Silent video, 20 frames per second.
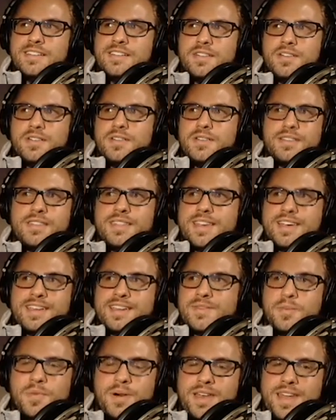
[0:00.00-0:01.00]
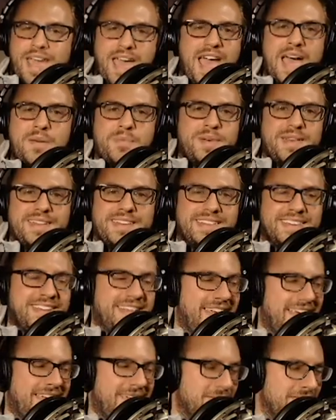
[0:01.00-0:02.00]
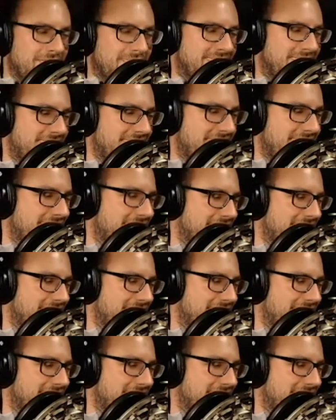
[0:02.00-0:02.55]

Or, like, what happened? It